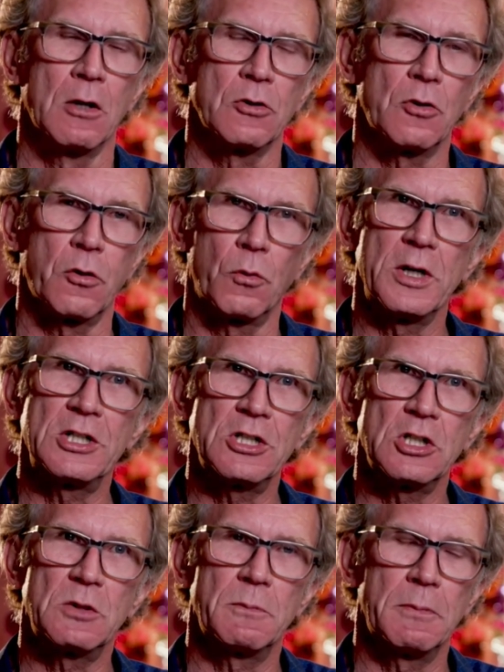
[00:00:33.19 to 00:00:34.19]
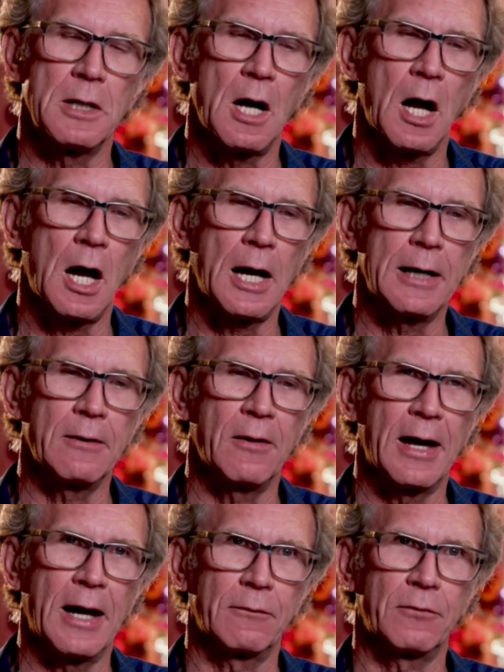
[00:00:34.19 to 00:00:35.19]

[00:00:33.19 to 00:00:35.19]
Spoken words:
So the reasons behind that,